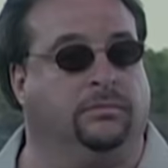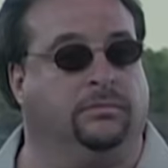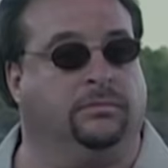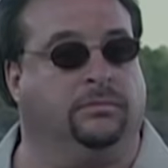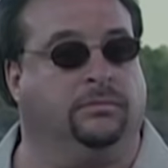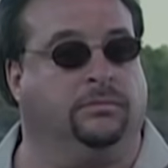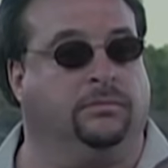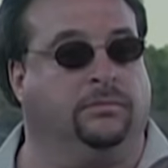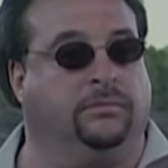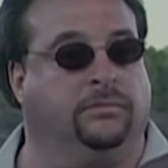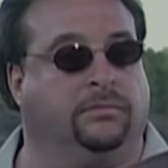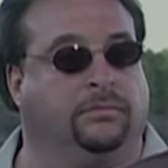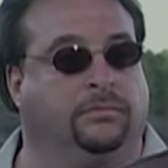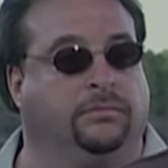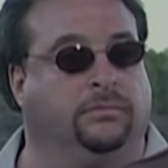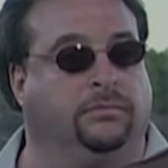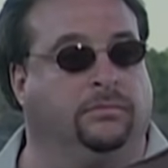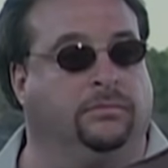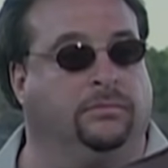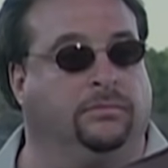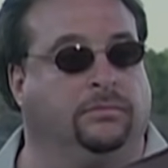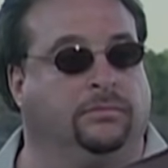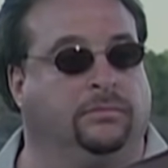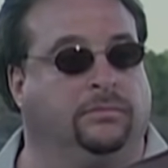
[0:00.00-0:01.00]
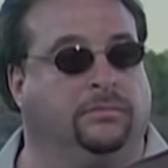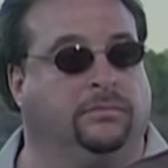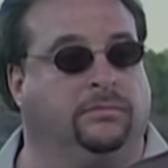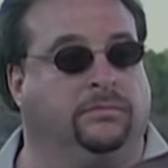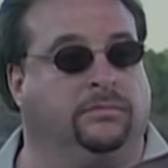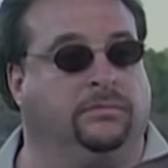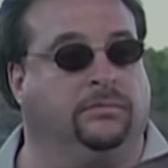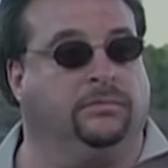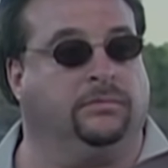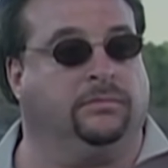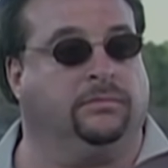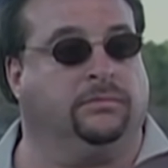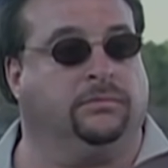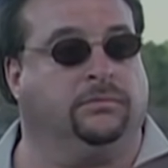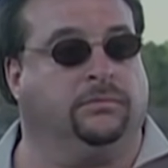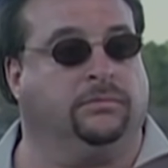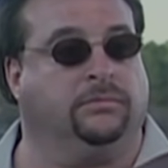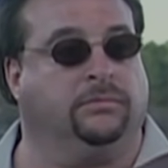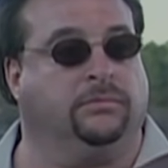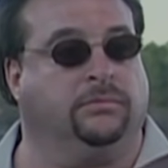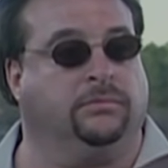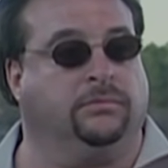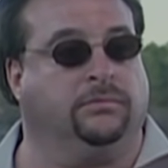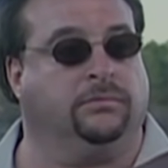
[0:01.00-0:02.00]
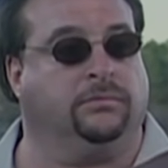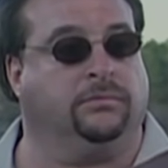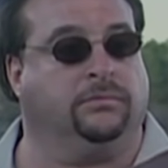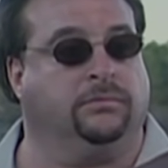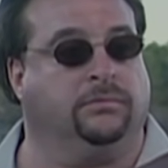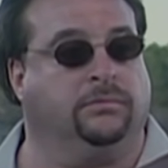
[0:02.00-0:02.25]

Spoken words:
The person shown says nothing.